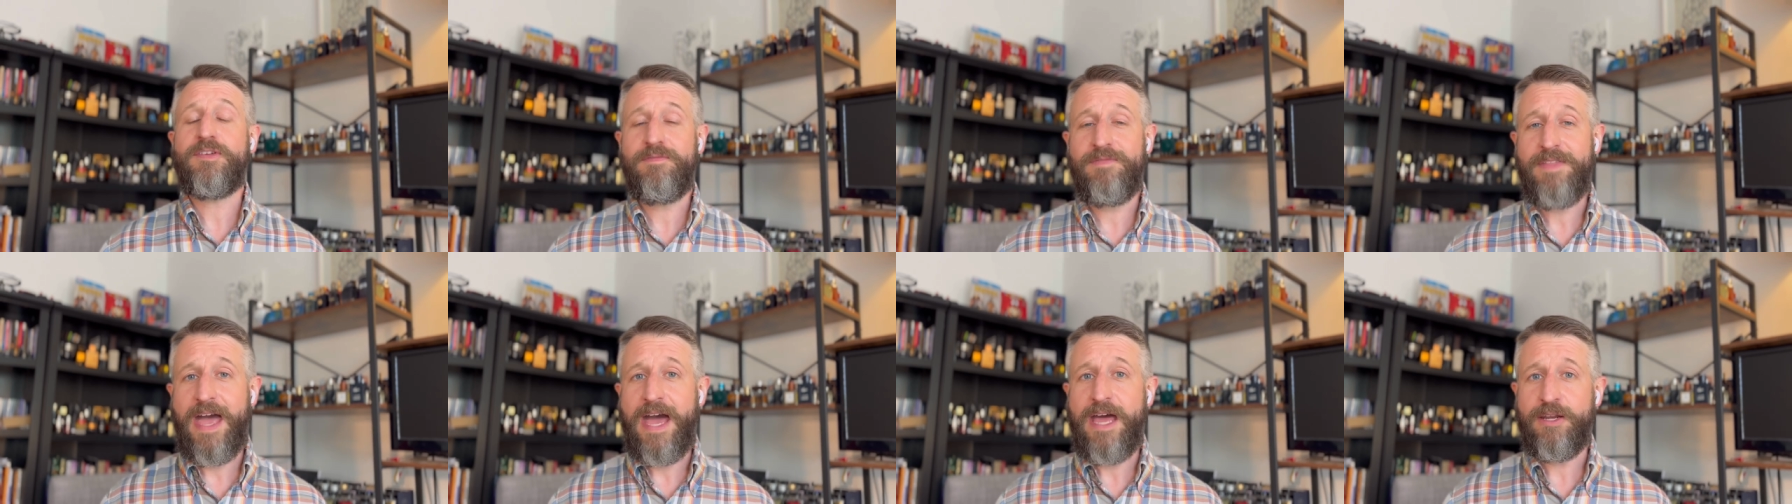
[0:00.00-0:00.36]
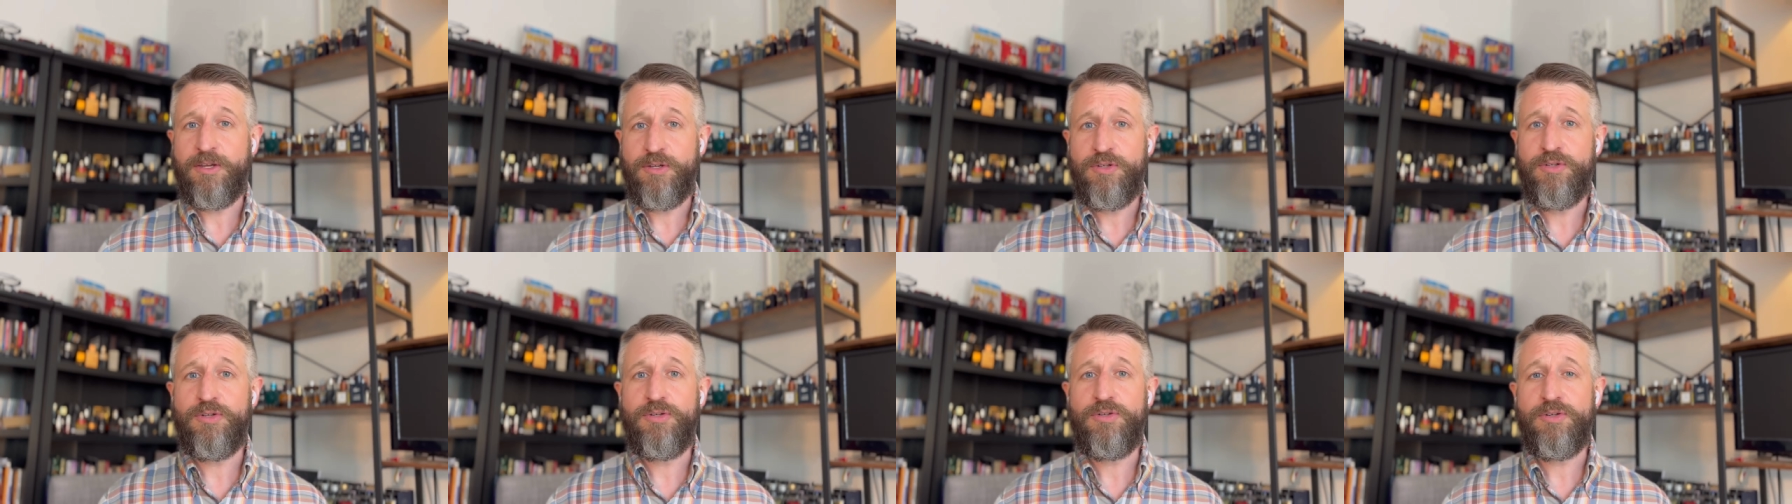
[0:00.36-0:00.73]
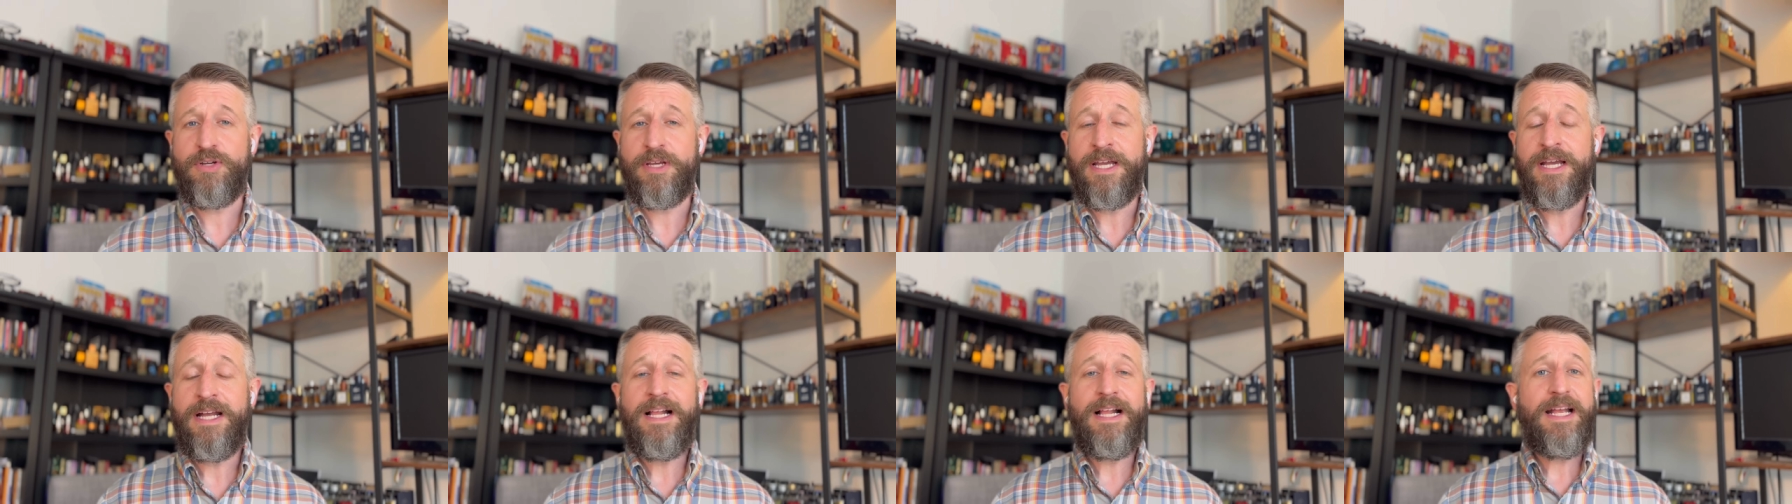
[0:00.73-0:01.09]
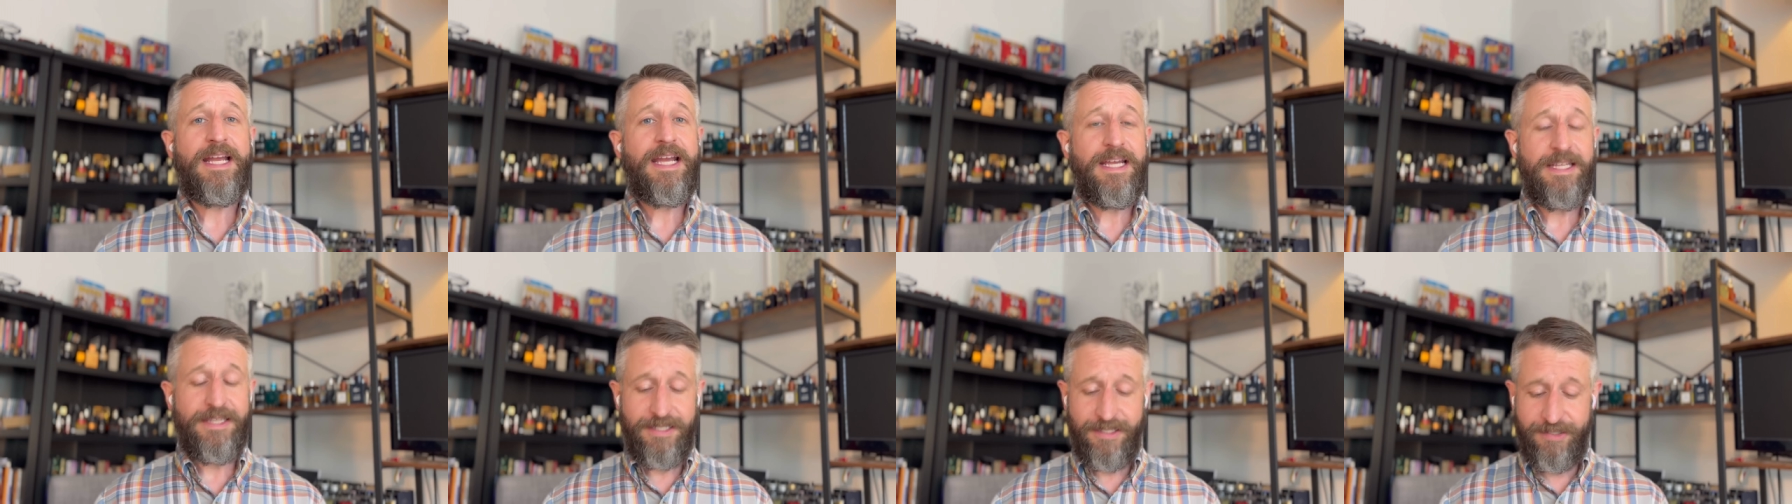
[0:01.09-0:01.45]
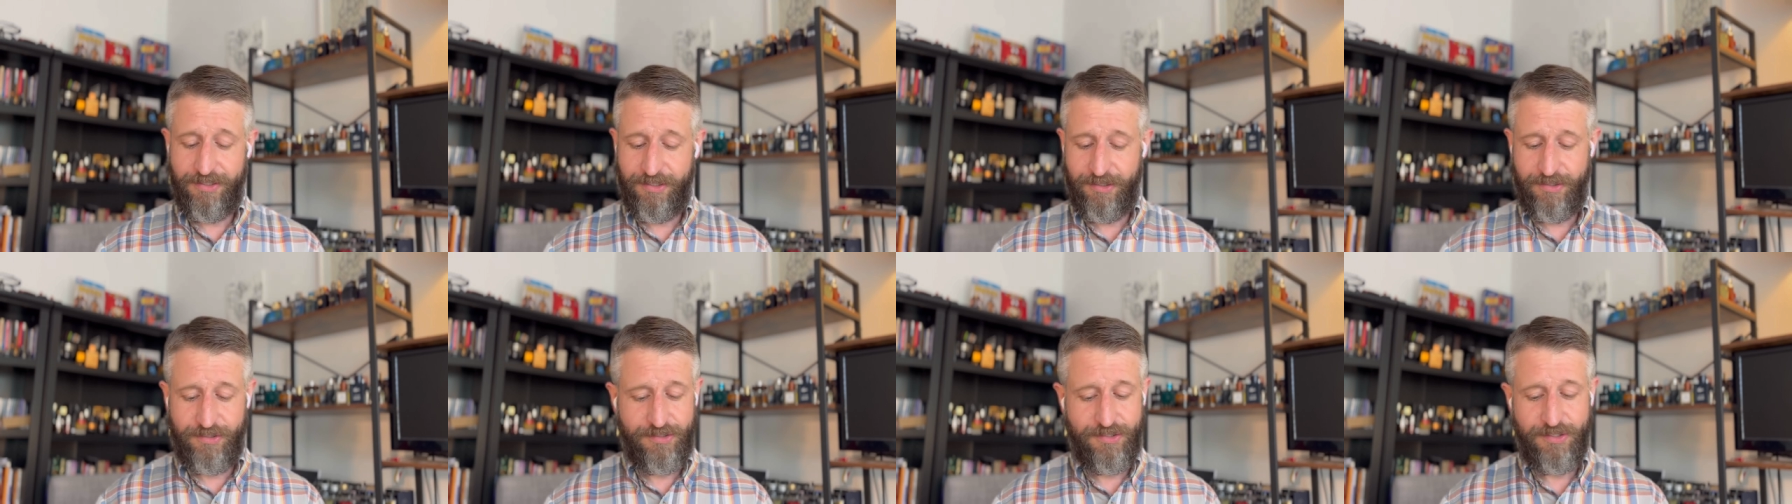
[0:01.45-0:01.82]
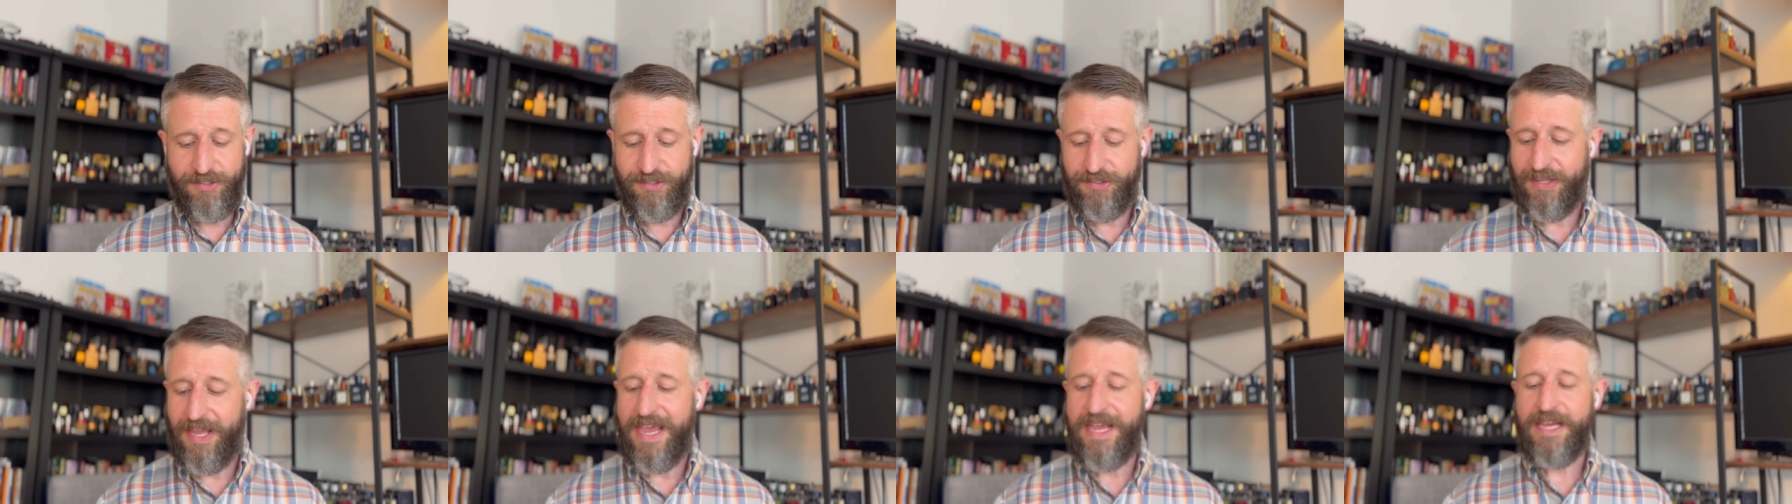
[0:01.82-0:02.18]
of that oud. And this is
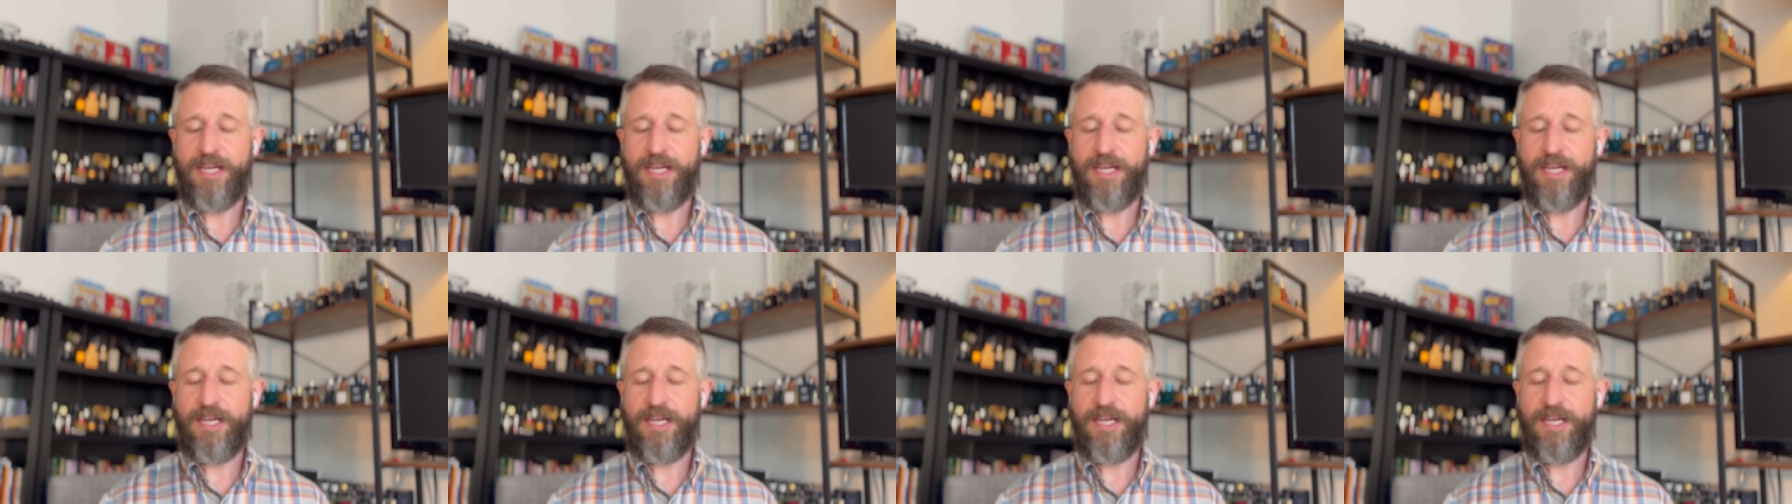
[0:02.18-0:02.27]
just a